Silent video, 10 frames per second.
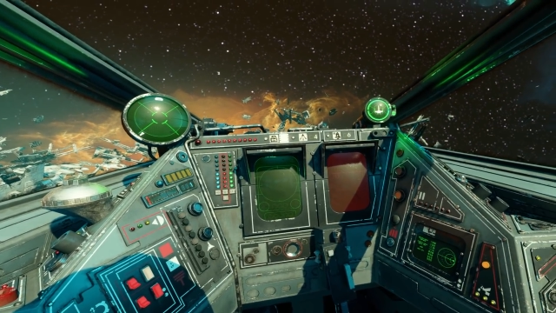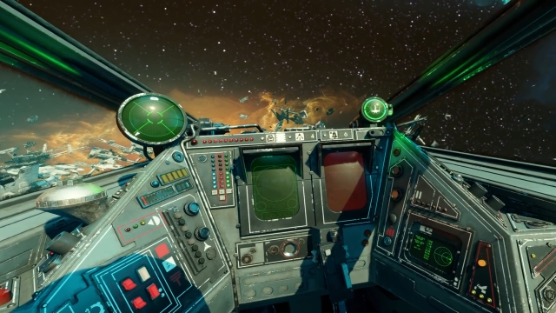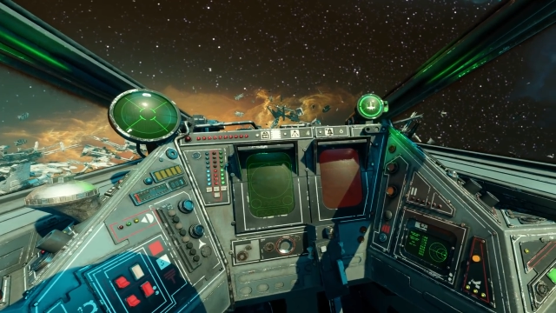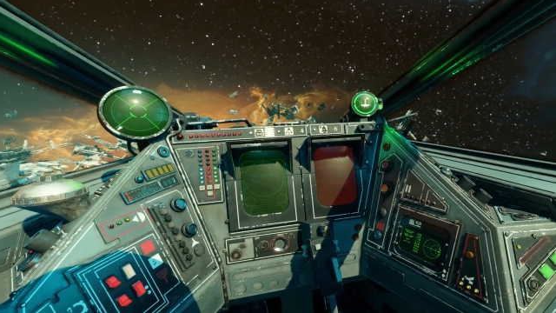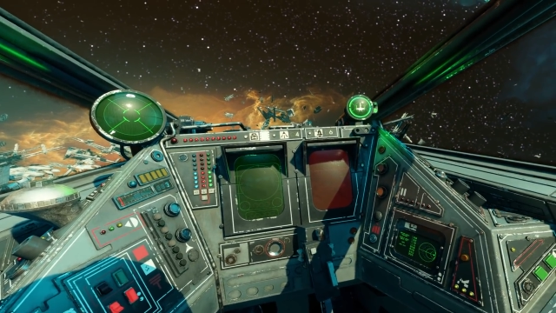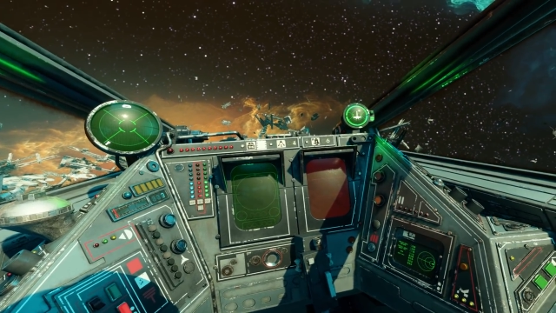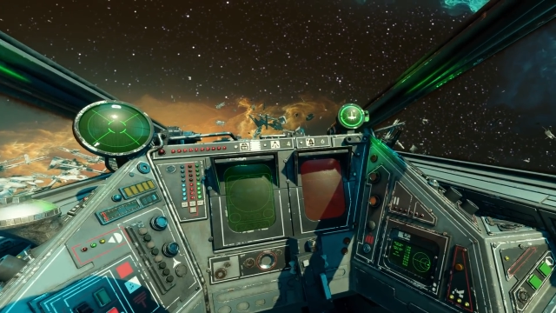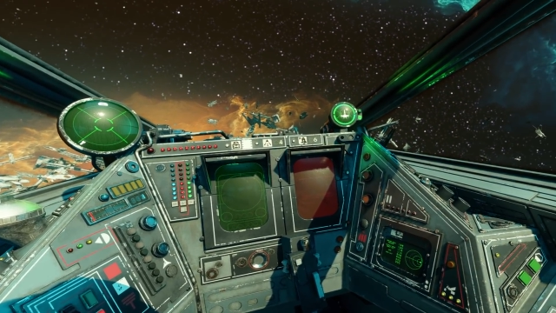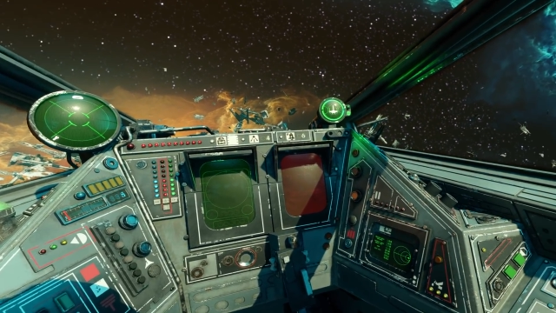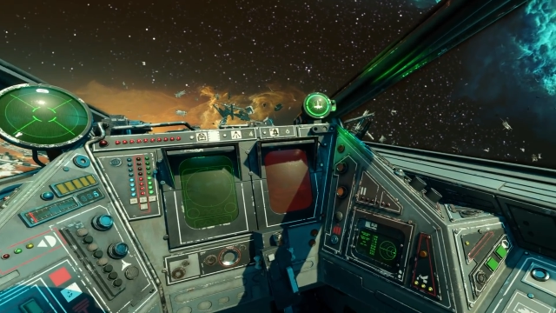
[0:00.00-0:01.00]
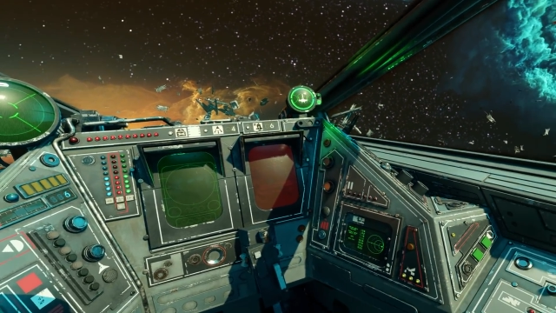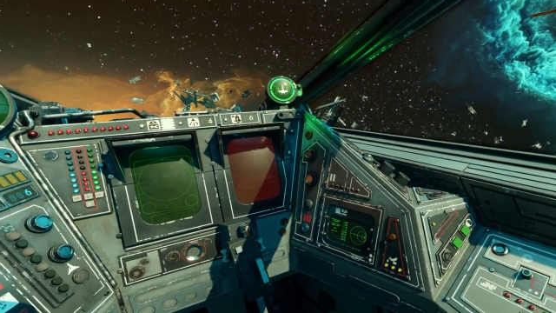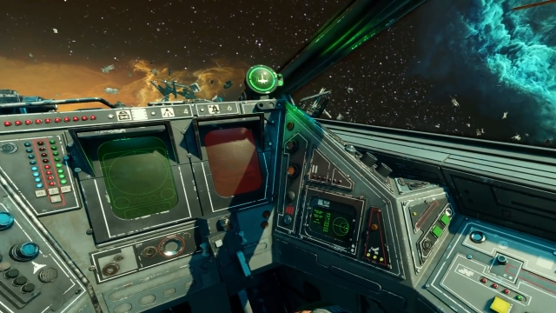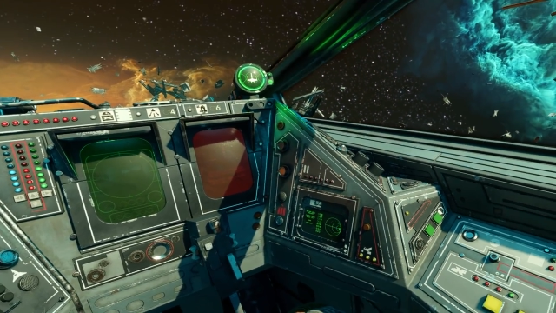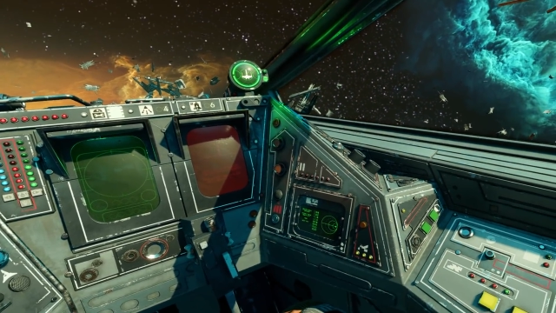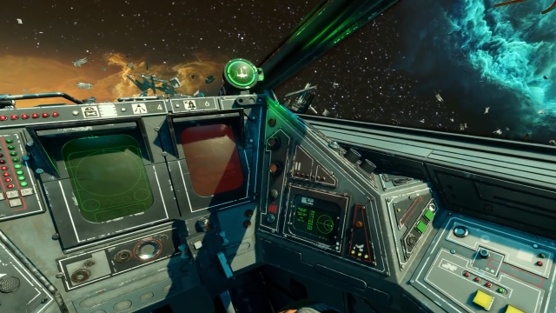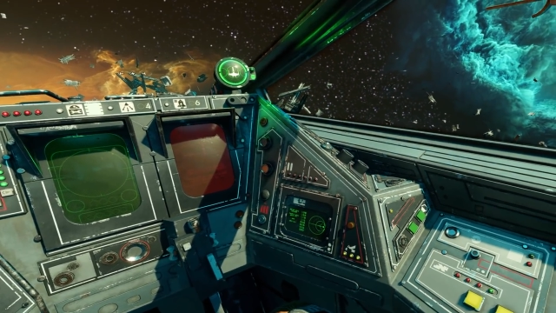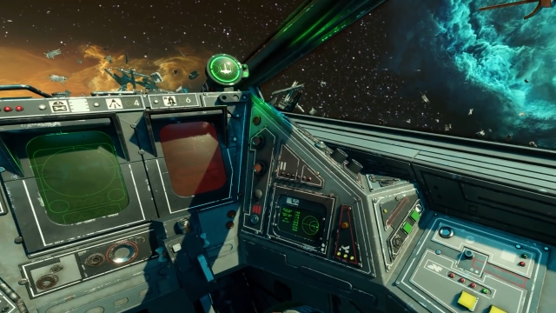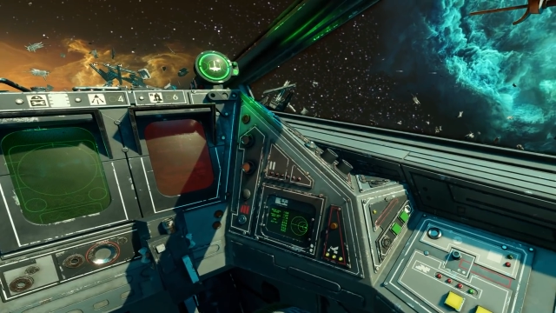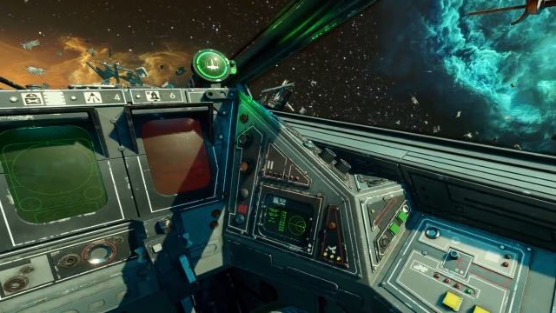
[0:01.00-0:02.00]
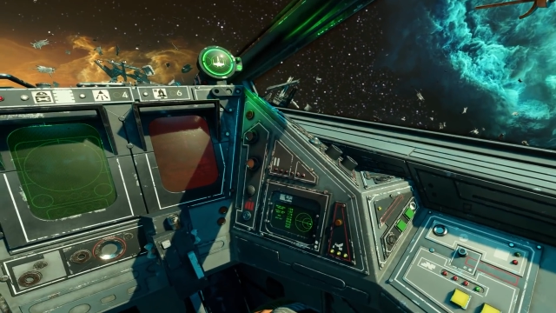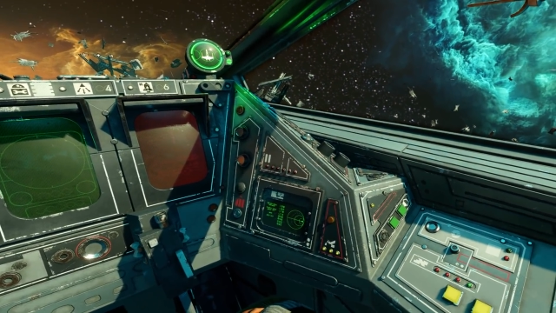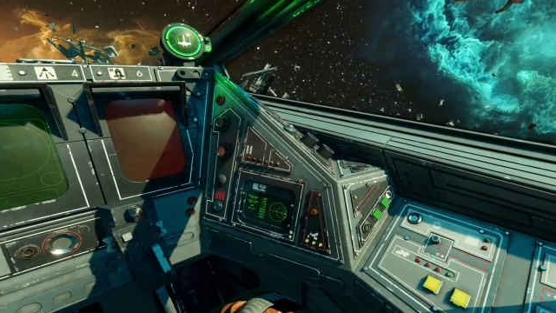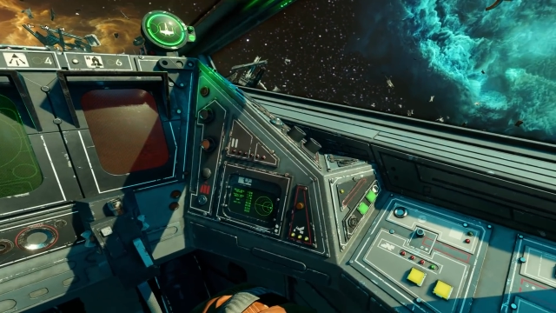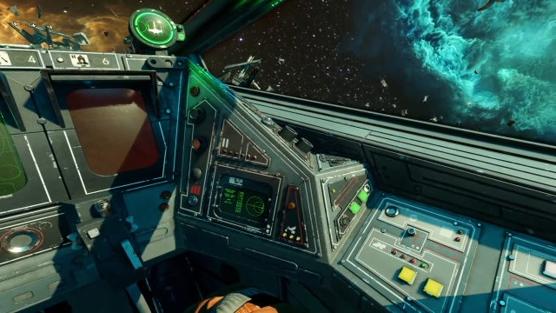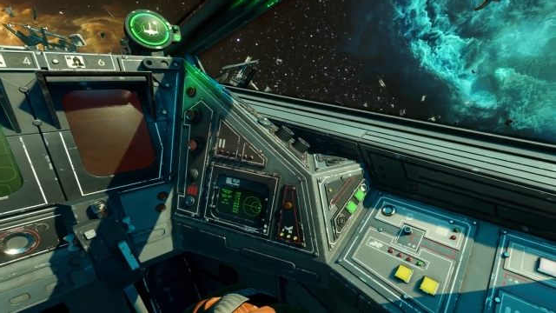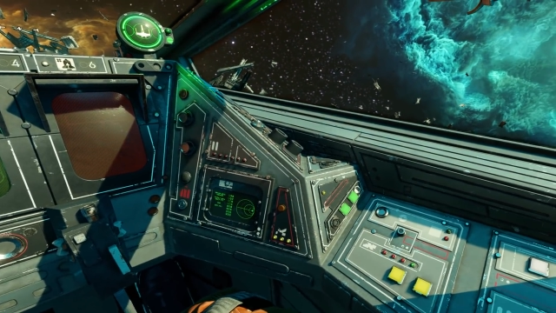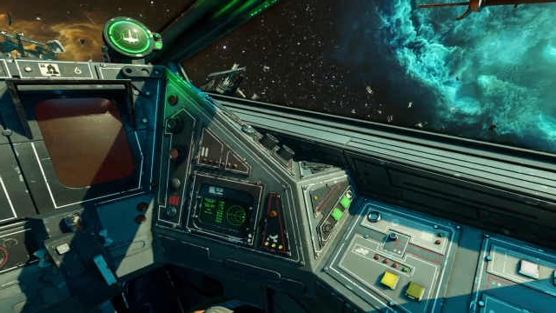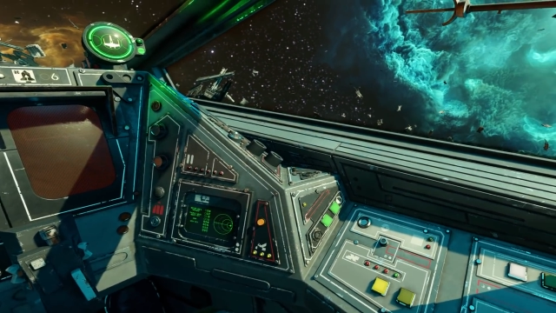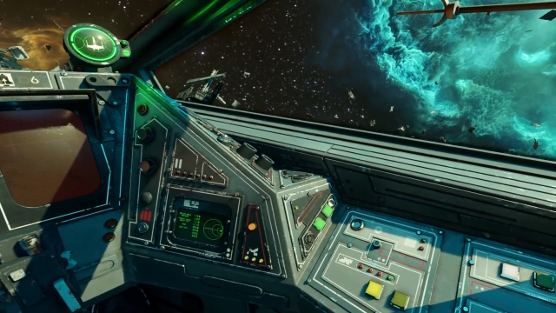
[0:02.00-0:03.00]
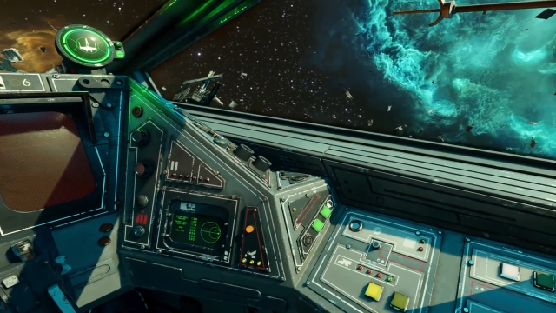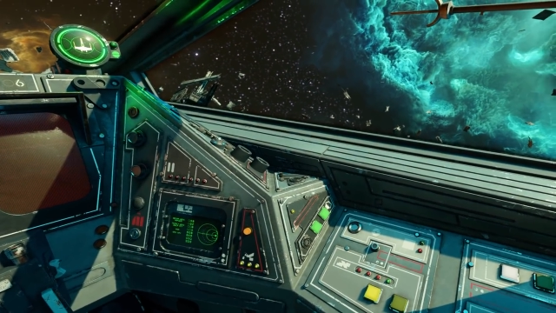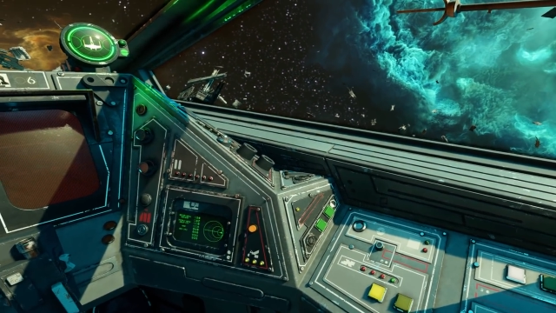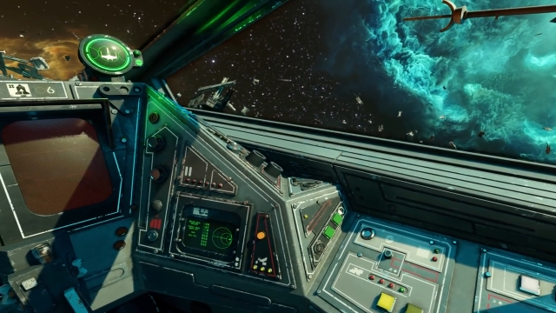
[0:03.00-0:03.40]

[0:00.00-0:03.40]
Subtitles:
Nobody's mouth can be seen.